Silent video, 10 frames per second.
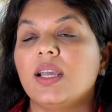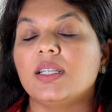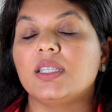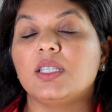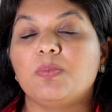
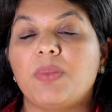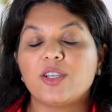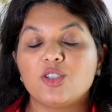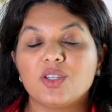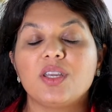
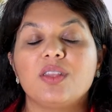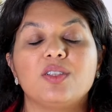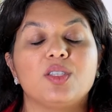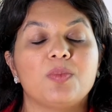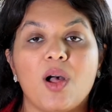especially the
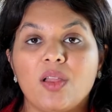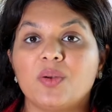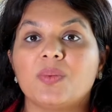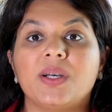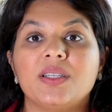
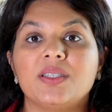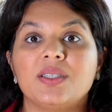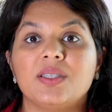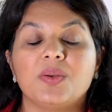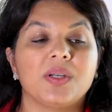smaller
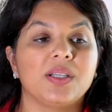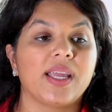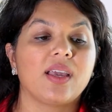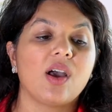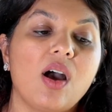ones who are
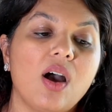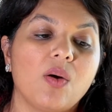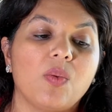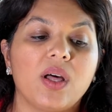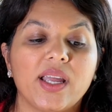like,
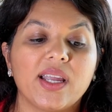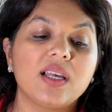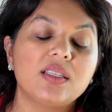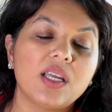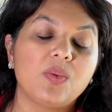oh, well, I
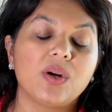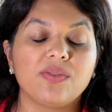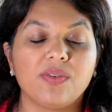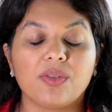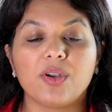guess I
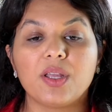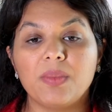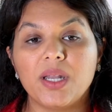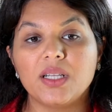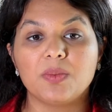work for 30
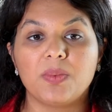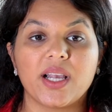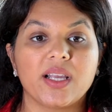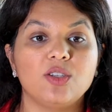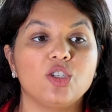minutes, but
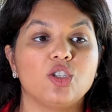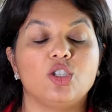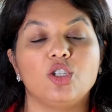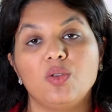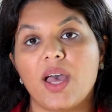I can just
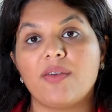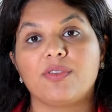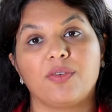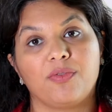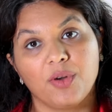do that
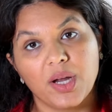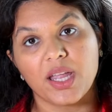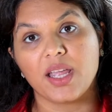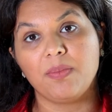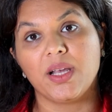for
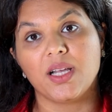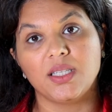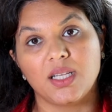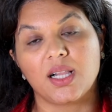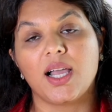free
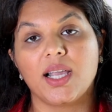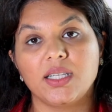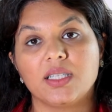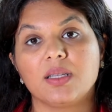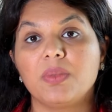because the
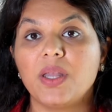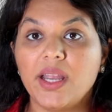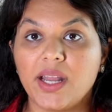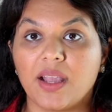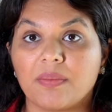client's
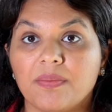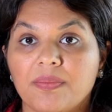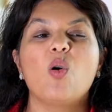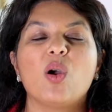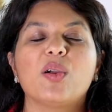complaining.
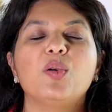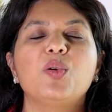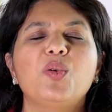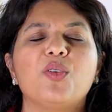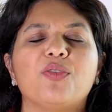Or,
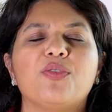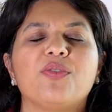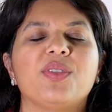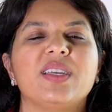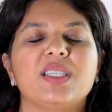oof,
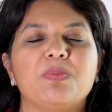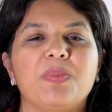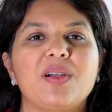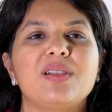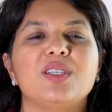this
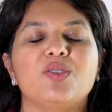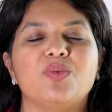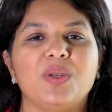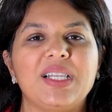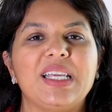bill is
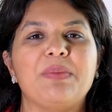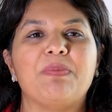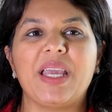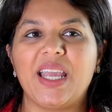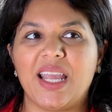really
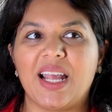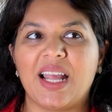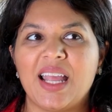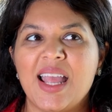big